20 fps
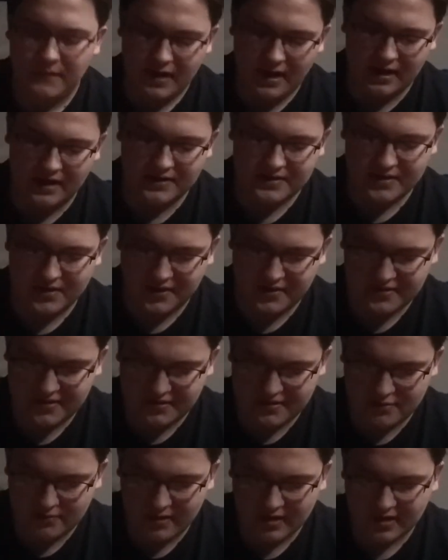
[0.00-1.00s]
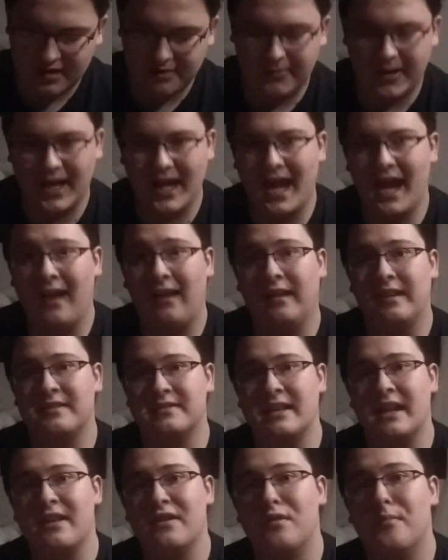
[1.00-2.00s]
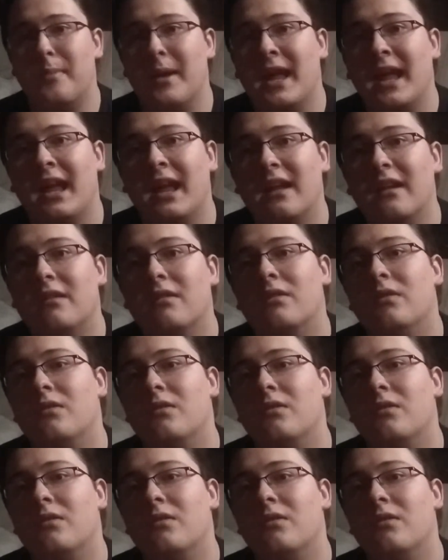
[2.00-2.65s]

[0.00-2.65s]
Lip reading: and it's also directed by Alexander Payne,